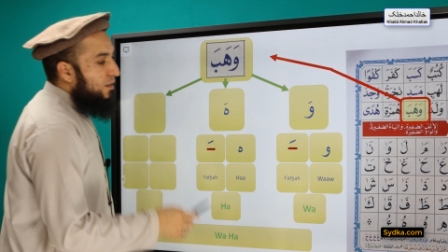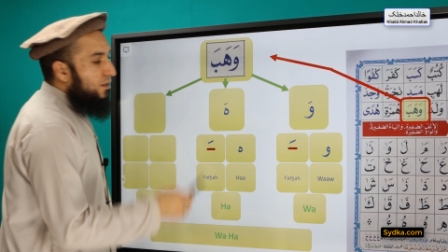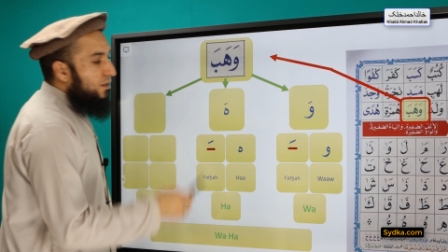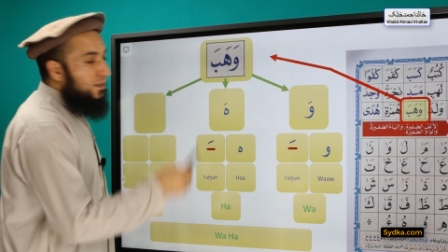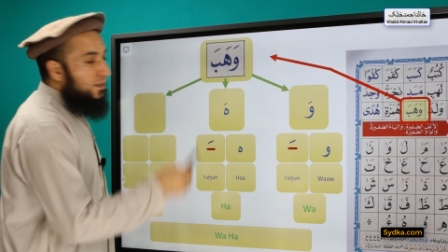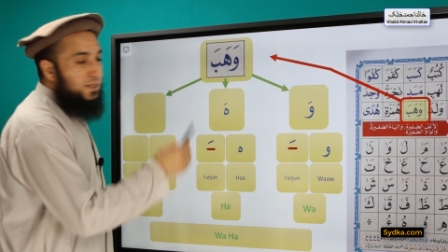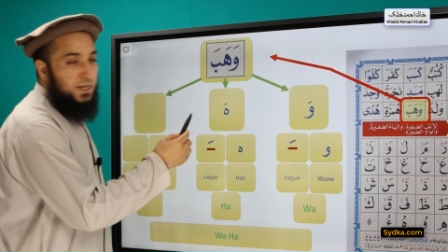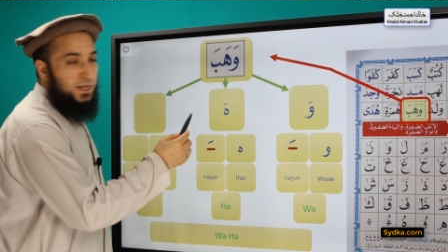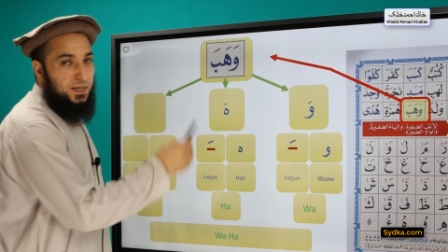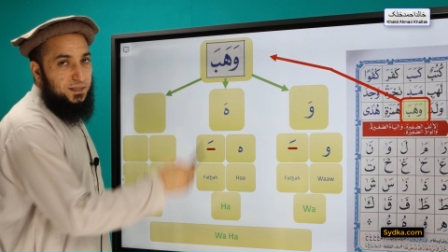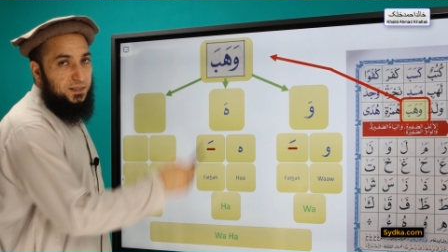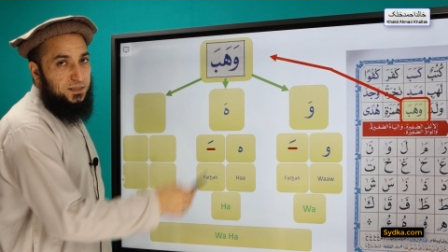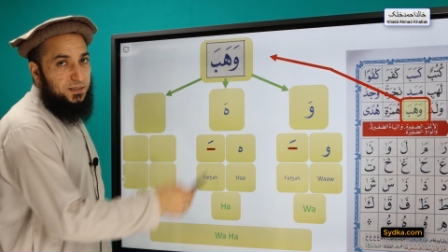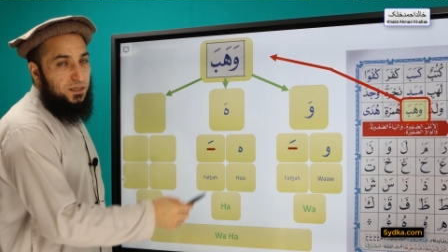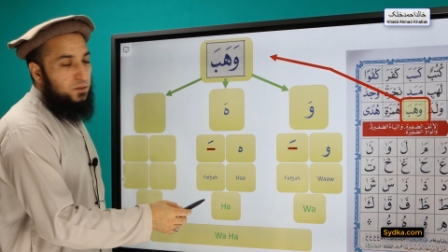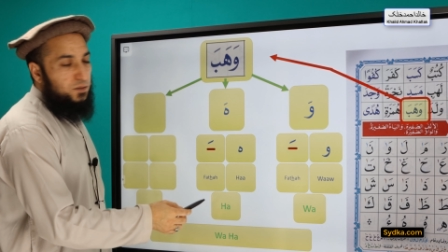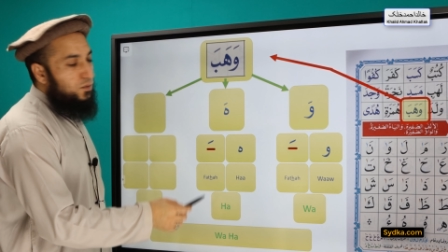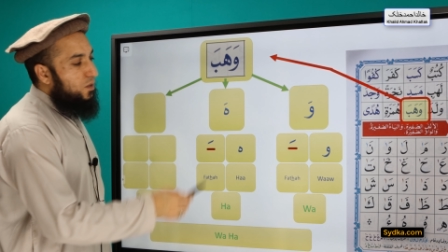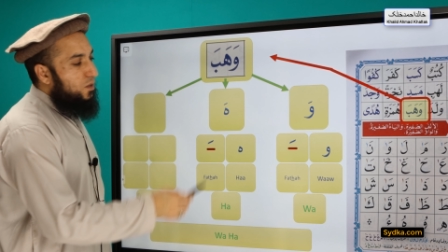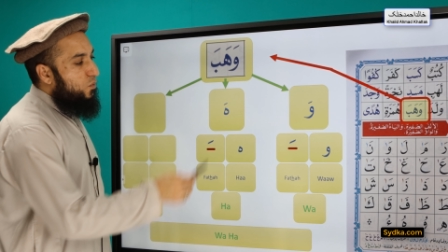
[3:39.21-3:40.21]
The second
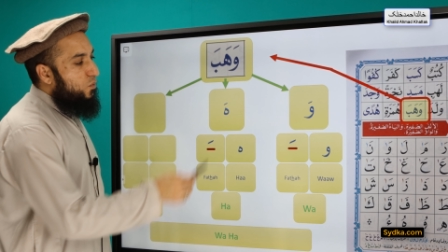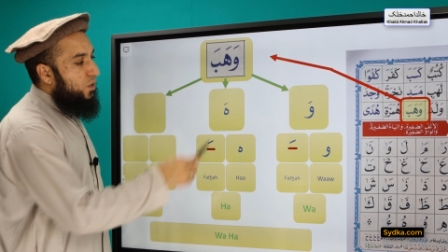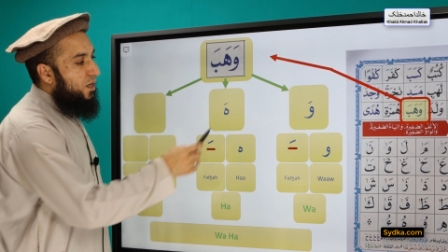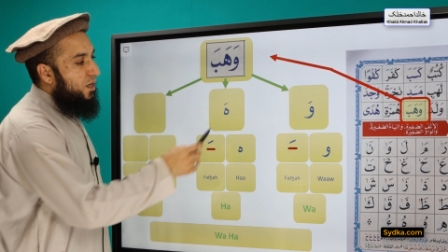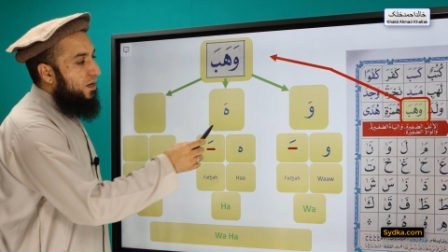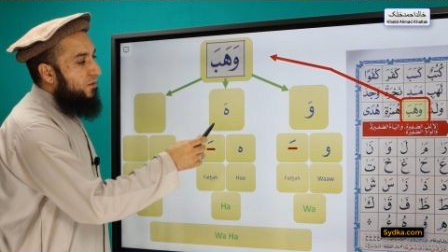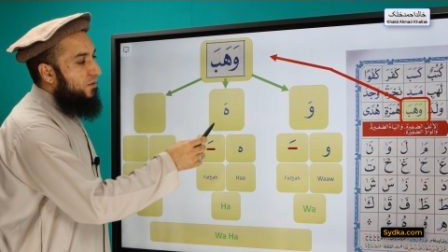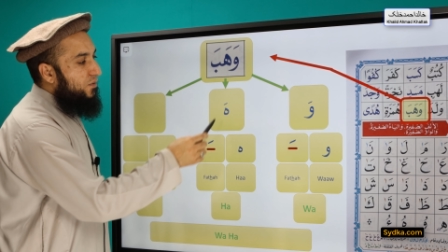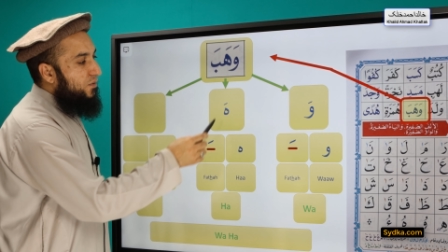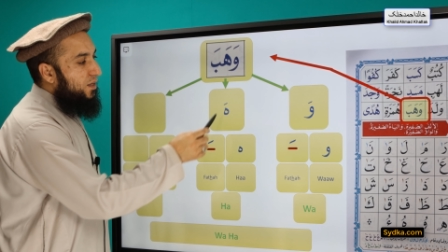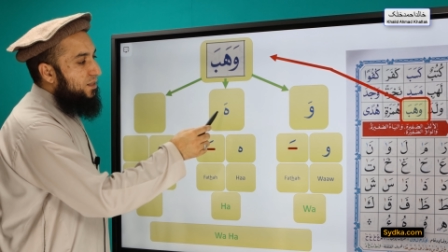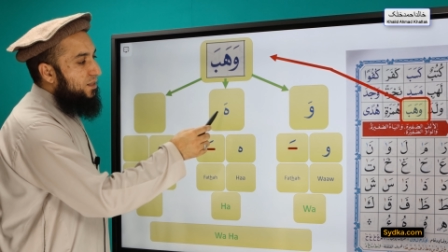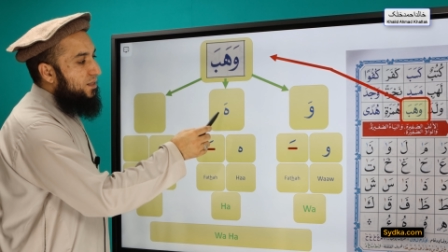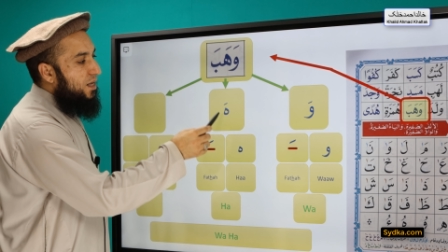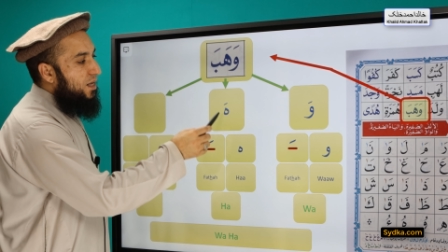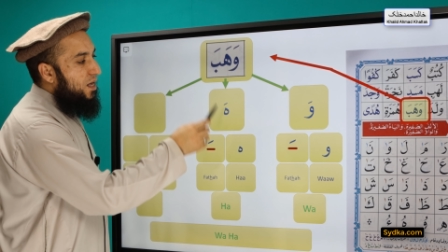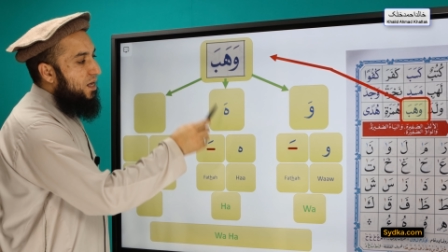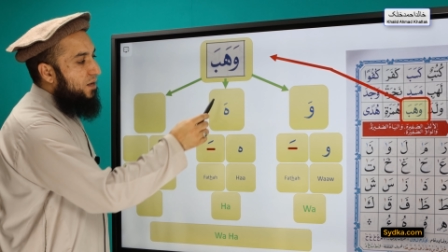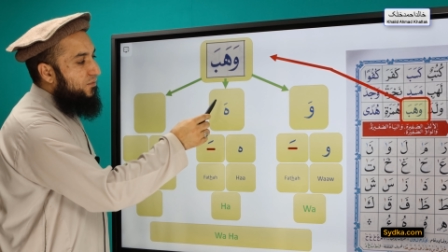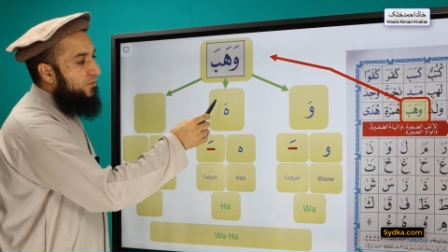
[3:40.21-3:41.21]
syllable we have is
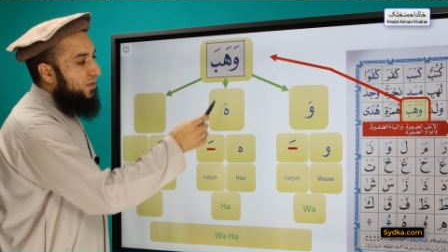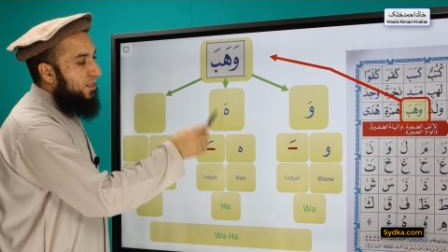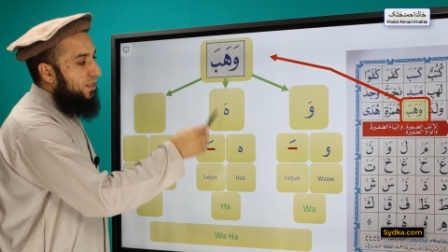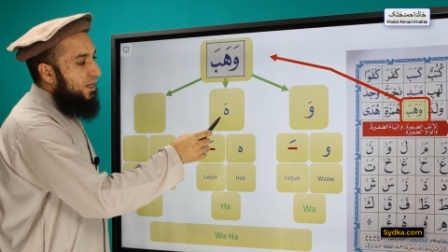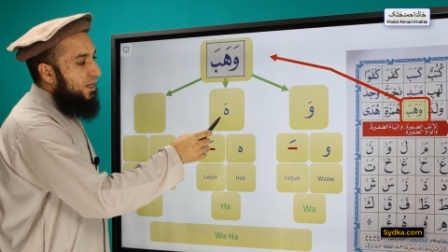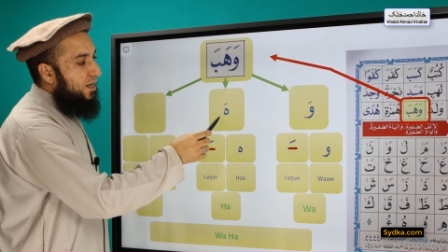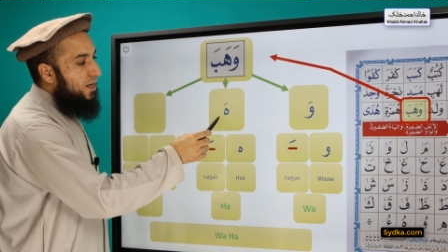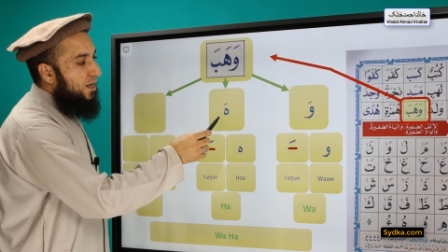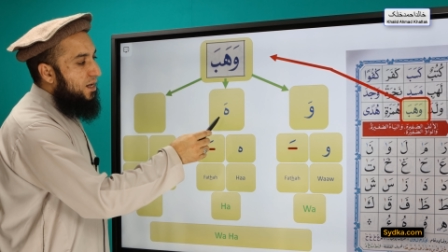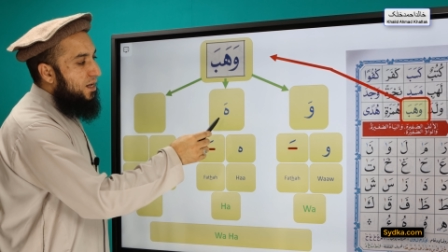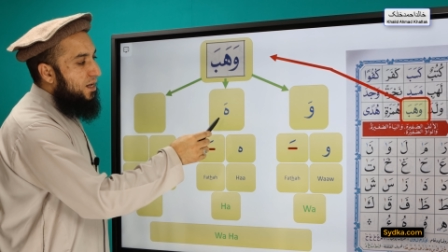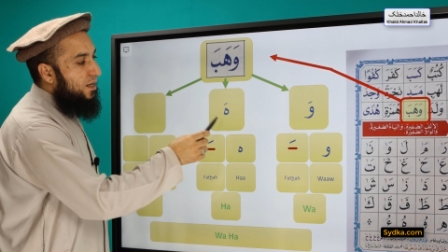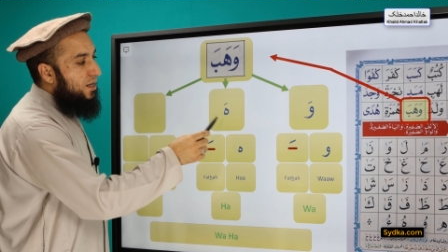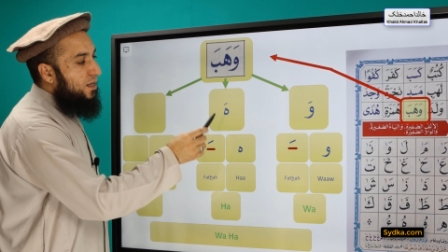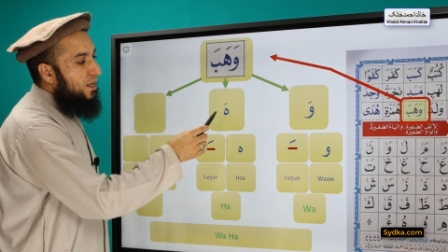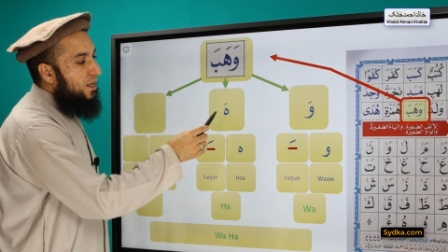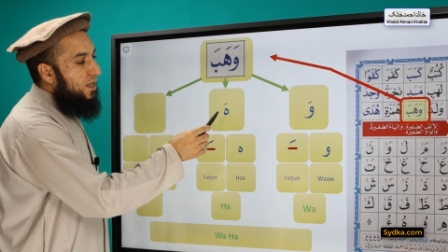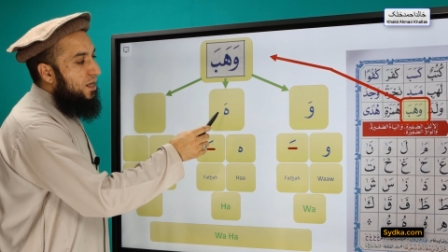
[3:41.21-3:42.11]
ha fatha ha.